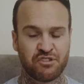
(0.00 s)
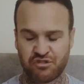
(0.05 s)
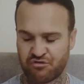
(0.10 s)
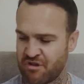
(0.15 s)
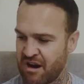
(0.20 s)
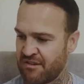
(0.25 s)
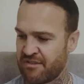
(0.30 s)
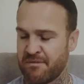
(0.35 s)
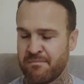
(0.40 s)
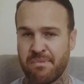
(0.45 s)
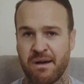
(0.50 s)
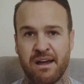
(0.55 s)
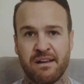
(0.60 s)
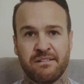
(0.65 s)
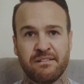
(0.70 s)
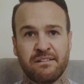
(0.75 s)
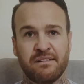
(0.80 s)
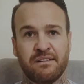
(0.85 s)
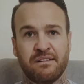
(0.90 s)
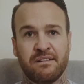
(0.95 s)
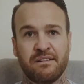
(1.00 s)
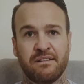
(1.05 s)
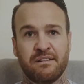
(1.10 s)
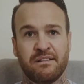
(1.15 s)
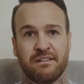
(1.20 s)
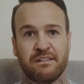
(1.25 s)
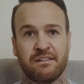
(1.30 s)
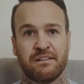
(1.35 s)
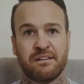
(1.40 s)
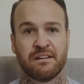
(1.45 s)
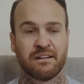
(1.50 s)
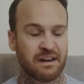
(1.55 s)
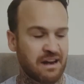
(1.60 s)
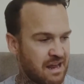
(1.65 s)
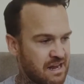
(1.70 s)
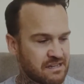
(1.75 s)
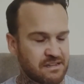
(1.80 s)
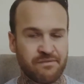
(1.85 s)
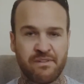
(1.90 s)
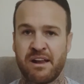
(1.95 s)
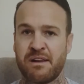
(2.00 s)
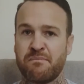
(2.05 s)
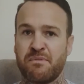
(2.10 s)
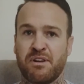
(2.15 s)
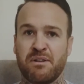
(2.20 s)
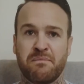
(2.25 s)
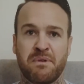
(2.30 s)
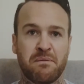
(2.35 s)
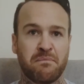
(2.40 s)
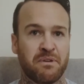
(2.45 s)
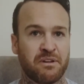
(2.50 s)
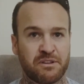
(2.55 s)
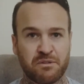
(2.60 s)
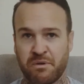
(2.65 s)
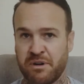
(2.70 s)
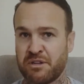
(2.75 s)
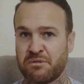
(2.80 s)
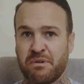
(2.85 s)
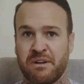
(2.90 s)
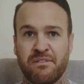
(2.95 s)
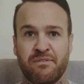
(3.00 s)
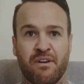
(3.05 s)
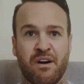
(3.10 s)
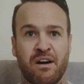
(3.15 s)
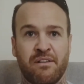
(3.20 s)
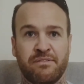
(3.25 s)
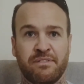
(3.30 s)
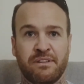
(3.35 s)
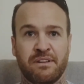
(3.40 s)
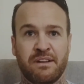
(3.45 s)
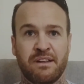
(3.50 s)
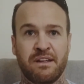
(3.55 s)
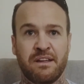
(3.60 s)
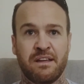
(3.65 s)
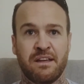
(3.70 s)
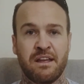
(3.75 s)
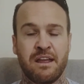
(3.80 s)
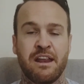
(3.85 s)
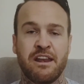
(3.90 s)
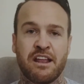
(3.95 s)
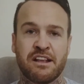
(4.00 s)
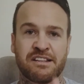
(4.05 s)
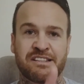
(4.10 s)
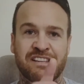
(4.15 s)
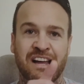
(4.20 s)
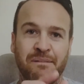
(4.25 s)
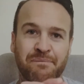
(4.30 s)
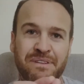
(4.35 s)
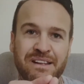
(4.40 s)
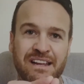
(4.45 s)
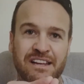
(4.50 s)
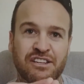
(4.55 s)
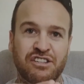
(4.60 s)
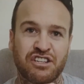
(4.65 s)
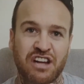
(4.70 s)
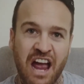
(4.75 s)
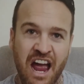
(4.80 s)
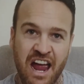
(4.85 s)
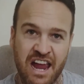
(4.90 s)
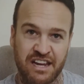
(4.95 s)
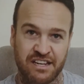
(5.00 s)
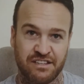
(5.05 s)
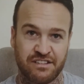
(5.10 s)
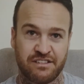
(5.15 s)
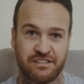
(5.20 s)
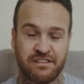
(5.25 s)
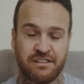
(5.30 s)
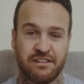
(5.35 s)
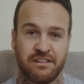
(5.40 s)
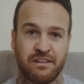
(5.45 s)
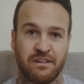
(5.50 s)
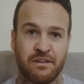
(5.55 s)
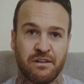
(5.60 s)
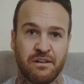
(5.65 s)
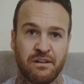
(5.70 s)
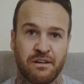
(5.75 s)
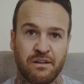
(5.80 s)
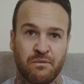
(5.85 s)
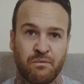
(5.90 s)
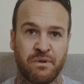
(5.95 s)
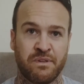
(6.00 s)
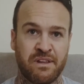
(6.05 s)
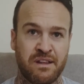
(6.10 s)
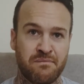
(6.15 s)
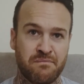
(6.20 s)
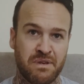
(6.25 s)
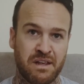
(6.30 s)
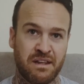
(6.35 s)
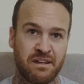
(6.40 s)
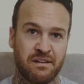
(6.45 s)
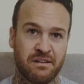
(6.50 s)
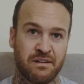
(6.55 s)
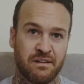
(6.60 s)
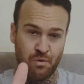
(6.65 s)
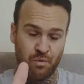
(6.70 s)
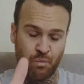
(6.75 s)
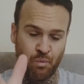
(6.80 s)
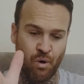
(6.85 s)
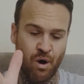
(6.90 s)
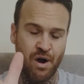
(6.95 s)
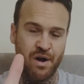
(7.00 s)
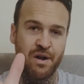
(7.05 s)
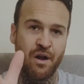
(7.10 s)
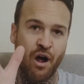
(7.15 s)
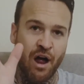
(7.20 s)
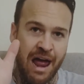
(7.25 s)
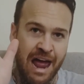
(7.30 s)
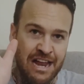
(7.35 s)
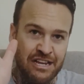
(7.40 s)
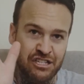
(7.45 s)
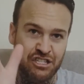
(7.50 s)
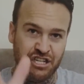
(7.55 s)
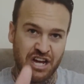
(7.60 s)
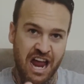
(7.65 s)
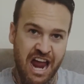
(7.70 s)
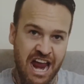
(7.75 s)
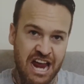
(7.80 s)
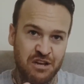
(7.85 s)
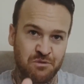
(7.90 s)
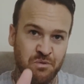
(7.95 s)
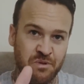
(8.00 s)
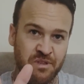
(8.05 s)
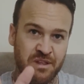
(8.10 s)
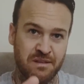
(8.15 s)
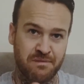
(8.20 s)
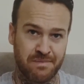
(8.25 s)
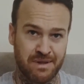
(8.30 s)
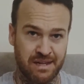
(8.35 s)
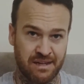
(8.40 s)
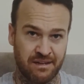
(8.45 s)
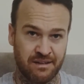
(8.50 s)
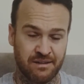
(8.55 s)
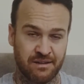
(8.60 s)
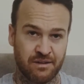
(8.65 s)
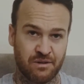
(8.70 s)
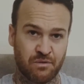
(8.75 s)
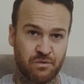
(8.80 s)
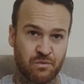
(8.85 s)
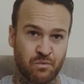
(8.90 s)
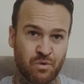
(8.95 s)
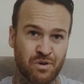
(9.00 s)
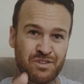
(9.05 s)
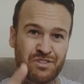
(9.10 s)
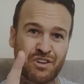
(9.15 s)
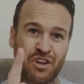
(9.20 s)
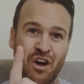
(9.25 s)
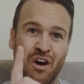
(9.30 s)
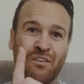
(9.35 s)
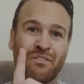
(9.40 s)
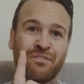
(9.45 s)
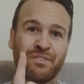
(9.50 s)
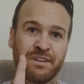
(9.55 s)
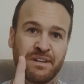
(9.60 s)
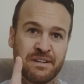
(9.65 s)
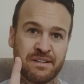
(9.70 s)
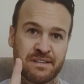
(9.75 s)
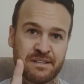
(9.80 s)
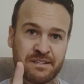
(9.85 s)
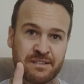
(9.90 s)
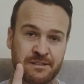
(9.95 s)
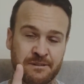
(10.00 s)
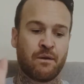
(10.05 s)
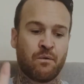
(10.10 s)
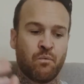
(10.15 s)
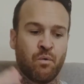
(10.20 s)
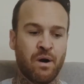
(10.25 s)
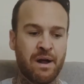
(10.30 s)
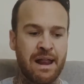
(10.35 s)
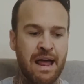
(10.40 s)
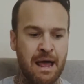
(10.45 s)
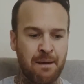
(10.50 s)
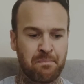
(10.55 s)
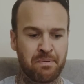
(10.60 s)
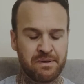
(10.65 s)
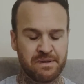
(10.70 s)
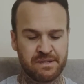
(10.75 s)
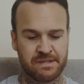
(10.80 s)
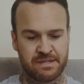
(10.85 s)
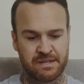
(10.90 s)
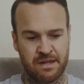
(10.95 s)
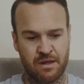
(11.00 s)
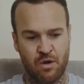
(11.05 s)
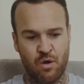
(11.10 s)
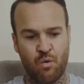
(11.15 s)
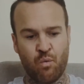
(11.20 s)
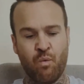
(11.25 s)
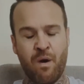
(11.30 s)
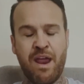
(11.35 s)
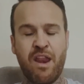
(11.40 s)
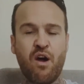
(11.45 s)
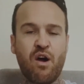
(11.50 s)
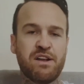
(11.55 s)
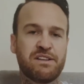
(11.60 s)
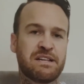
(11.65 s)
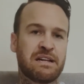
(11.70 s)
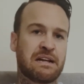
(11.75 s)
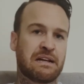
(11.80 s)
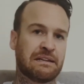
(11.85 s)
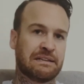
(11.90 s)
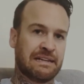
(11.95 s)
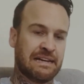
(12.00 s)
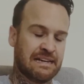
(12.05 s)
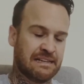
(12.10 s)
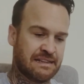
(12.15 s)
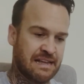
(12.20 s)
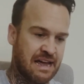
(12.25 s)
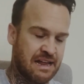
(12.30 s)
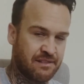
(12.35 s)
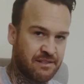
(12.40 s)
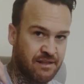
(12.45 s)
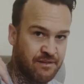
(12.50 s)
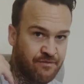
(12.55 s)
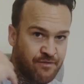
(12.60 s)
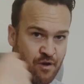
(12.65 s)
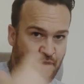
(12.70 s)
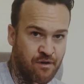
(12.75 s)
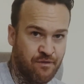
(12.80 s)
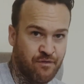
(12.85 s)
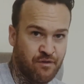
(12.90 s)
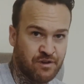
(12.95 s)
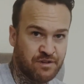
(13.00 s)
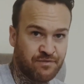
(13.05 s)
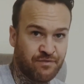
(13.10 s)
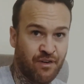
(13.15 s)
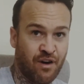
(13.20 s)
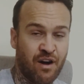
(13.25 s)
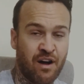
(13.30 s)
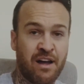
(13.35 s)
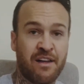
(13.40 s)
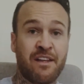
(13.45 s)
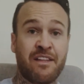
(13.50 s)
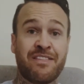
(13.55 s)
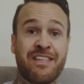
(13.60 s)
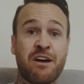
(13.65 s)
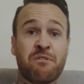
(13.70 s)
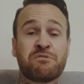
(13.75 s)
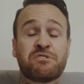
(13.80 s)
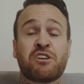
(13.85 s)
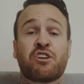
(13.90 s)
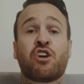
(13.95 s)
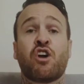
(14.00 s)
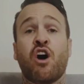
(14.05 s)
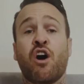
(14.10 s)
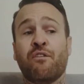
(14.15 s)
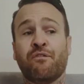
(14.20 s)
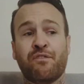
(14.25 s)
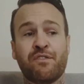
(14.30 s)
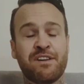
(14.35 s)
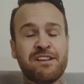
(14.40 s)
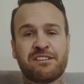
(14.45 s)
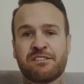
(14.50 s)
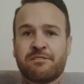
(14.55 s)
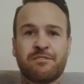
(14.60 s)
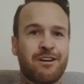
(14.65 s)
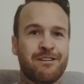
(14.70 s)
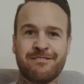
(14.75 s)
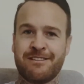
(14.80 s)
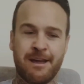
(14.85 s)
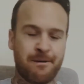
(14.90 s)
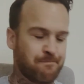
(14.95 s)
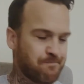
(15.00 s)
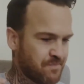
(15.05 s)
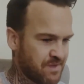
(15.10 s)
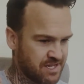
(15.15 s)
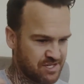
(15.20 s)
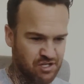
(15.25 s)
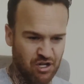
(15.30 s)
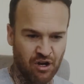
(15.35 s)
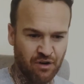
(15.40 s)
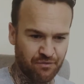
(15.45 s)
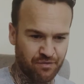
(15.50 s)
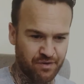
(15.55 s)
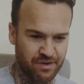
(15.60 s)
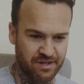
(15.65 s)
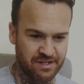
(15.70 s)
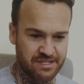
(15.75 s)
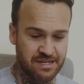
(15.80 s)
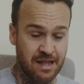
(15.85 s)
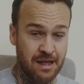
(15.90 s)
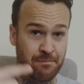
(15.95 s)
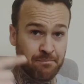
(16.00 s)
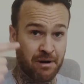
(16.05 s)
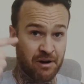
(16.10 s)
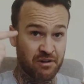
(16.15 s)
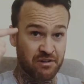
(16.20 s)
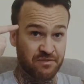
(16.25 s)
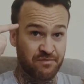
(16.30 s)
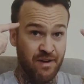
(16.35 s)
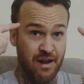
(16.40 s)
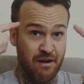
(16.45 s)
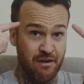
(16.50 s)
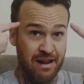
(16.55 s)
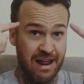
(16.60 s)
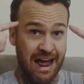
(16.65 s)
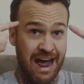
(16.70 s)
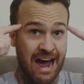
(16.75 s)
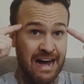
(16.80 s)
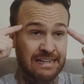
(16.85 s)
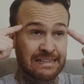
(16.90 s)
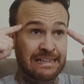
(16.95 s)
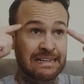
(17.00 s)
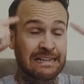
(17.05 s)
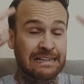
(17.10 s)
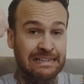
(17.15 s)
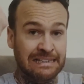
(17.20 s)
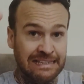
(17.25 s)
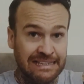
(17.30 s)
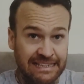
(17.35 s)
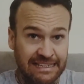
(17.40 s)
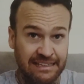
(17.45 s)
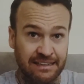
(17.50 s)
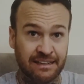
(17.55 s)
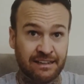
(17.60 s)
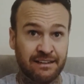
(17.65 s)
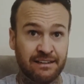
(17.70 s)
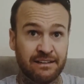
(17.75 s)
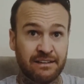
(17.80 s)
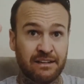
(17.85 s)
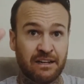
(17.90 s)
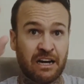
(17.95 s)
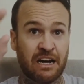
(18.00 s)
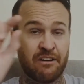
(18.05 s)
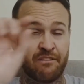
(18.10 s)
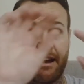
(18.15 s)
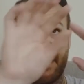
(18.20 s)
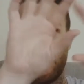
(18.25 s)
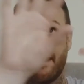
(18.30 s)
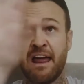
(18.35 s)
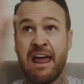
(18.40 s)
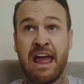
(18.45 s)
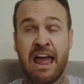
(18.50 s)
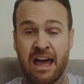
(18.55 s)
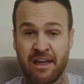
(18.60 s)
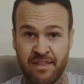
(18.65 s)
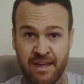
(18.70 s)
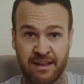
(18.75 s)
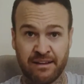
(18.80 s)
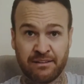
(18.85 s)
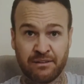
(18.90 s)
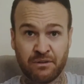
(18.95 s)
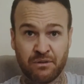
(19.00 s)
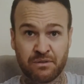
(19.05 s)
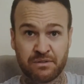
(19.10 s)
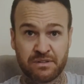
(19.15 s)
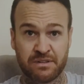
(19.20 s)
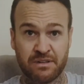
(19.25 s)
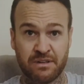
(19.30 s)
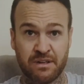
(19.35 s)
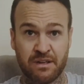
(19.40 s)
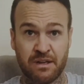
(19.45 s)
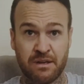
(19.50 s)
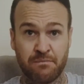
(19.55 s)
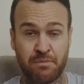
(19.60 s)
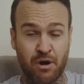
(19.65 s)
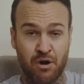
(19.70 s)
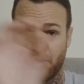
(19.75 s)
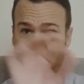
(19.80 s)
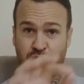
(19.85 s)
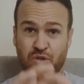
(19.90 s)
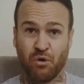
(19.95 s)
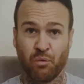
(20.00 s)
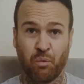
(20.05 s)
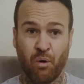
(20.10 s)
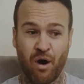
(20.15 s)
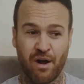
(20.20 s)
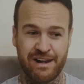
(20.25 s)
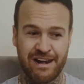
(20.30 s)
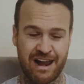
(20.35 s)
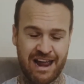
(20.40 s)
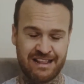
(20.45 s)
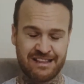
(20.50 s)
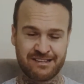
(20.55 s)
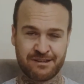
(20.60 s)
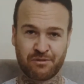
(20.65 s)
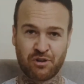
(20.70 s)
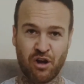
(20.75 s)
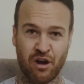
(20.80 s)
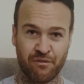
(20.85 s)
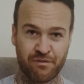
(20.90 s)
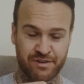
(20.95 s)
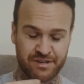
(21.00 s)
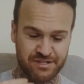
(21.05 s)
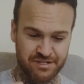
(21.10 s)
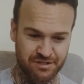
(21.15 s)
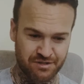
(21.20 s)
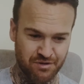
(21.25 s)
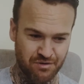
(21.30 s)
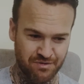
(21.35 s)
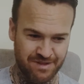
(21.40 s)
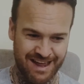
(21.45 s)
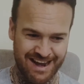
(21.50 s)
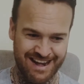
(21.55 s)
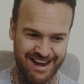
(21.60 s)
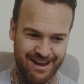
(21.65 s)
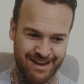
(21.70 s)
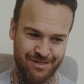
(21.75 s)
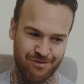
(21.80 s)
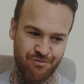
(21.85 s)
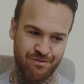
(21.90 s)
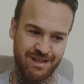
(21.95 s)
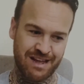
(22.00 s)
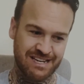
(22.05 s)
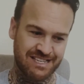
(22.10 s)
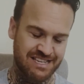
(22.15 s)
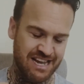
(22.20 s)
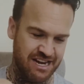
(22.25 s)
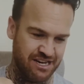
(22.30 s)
straight at that. I'm going to activate 1 million men by 2025. Now something had changed within me. What had changed within me was confidence. What happens when I declared that very first fire, there was a confidence of like, yep, there's confidence. But I was very unclear around how that looked. But I knew the what and I had some confidence to do that. Now, through that